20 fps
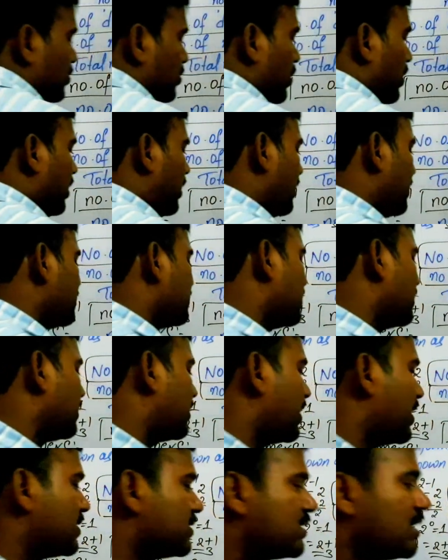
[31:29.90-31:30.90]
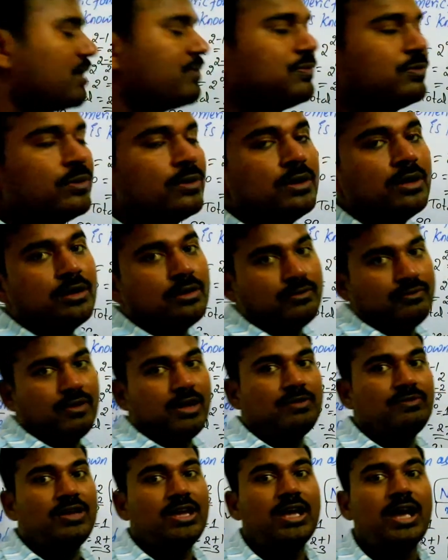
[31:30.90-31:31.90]
it is in case of when
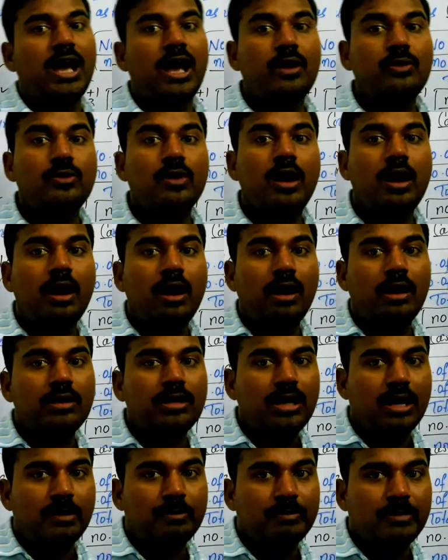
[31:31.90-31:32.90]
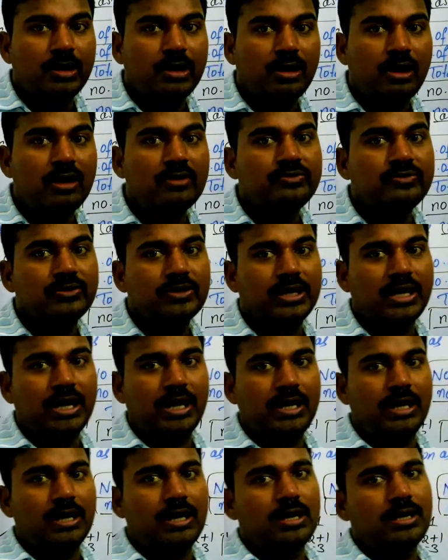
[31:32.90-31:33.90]
we have odd number of
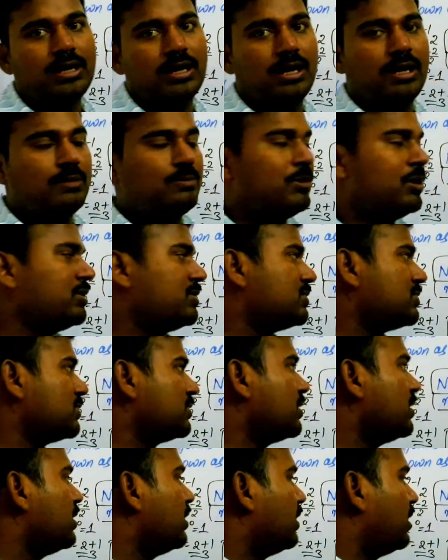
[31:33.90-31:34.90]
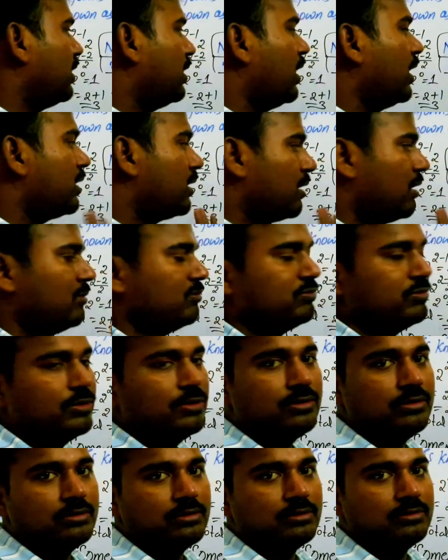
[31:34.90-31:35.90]
chiral carbons in a compound.